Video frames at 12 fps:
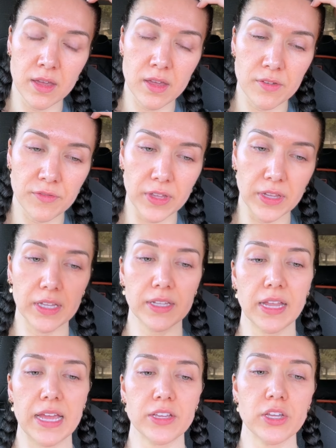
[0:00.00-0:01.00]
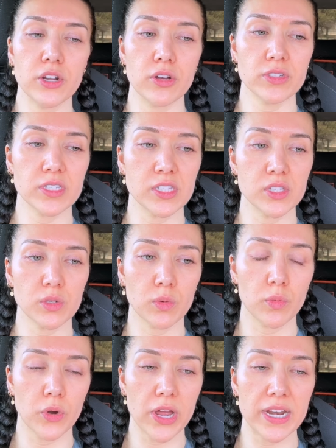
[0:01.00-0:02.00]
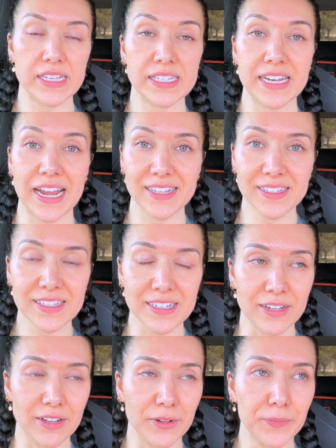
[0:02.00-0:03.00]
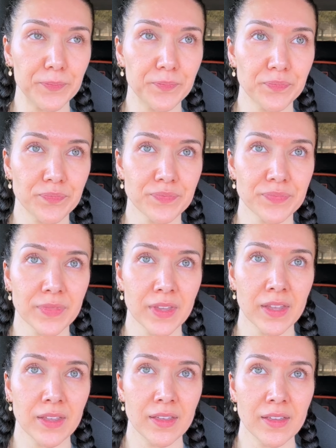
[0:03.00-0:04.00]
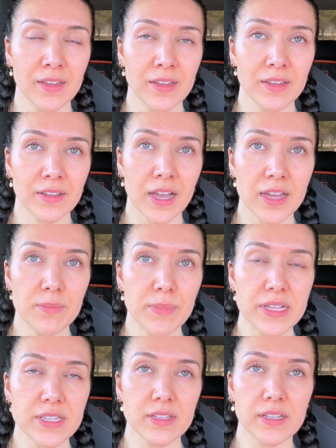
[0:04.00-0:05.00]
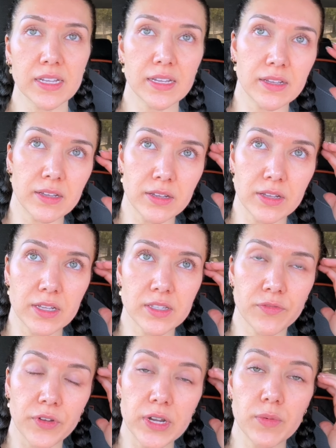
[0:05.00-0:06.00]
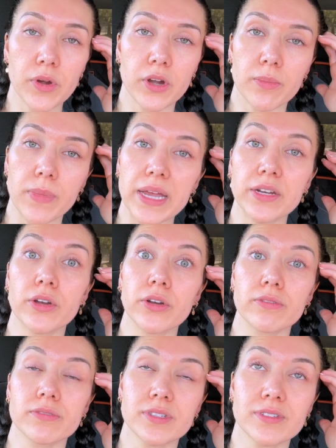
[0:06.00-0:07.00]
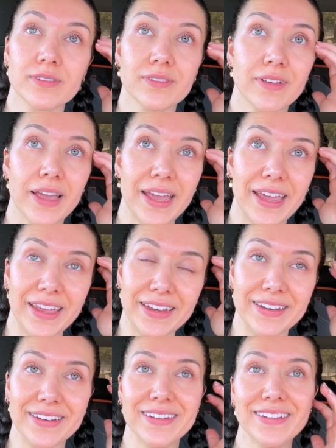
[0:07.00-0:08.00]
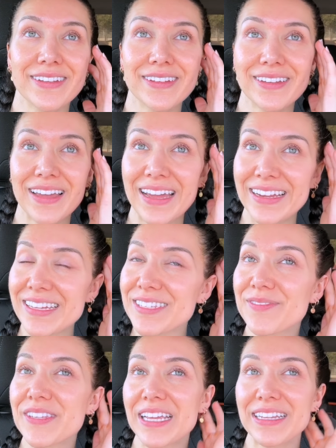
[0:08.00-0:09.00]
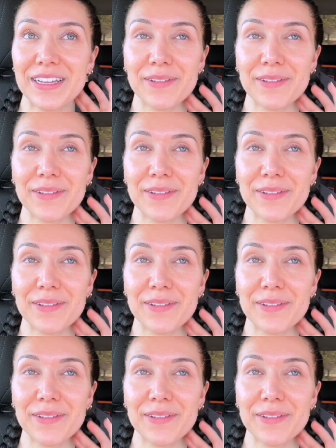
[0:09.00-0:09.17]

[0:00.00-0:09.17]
feeling like, you know, since we're at a standstill, kind of mentally, it's funny where our mind goes. And I guess I'm saying like